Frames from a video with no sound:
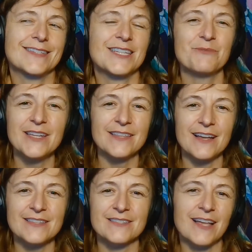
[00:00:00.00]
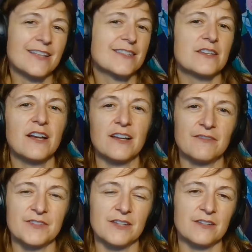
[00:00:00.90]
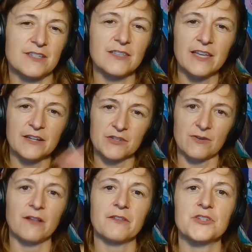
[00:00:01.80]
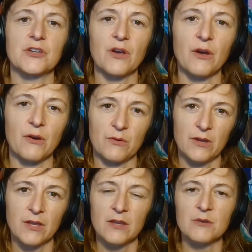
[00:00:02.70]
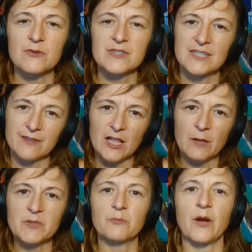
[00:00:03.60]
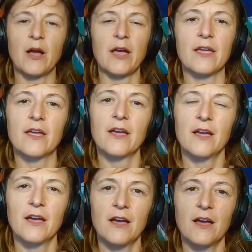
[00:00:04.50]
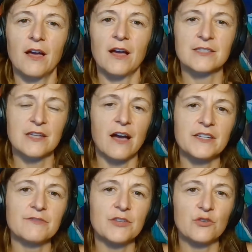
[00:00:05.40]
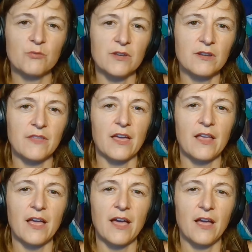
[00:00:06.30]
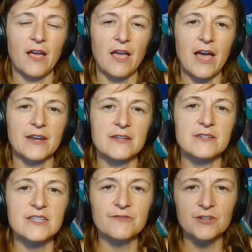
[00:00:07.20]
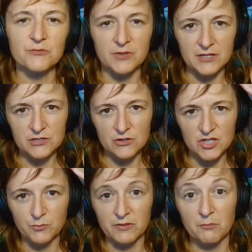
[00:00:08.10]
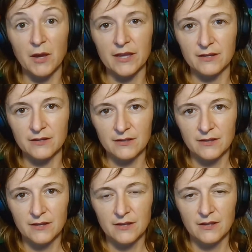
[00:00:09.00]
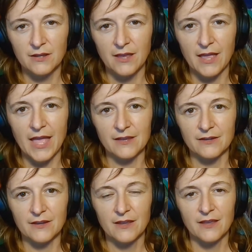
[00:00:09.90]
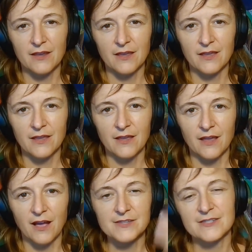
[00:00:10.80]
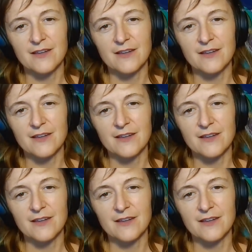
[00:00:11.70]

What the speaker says: me, that's enough to let astrology go. It was developed by a kind of human that had a different relationship with mind And us